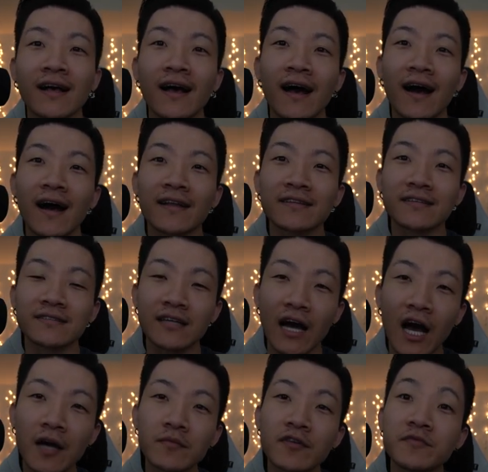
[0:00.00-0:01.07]
At the
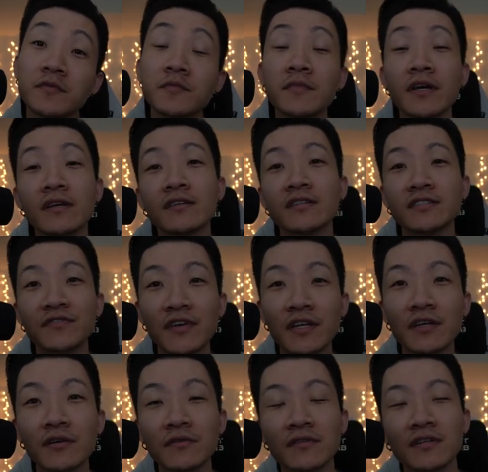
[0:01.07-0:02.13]
time of me making this video,